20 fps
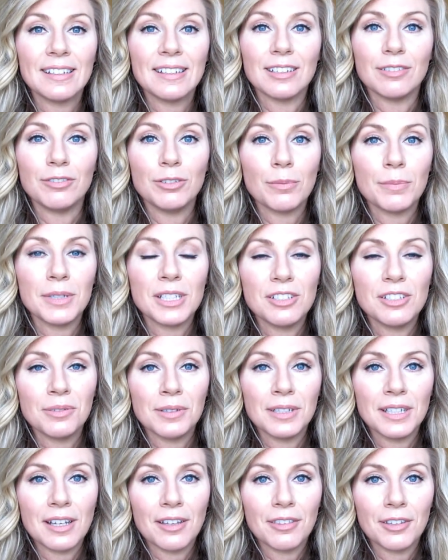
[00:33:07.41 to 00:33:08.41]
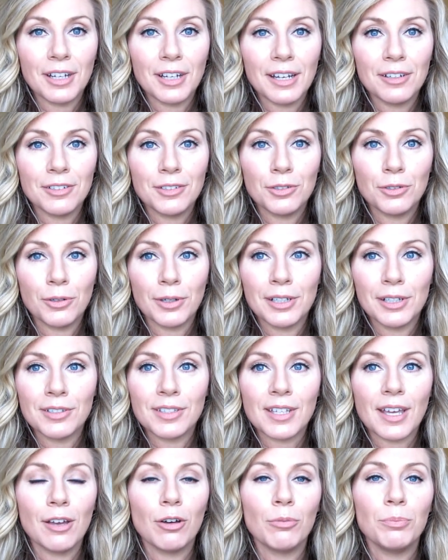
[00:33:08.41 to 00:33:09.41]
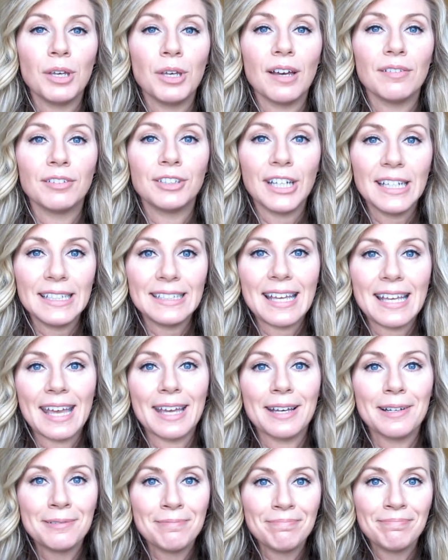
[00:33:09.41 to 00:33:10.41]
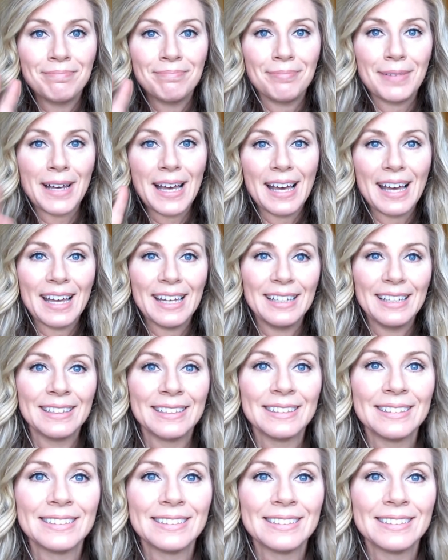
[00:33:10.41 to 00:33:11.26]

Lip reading: And if you want me to do any other hair tutorials, I hope you have a great day. Bye!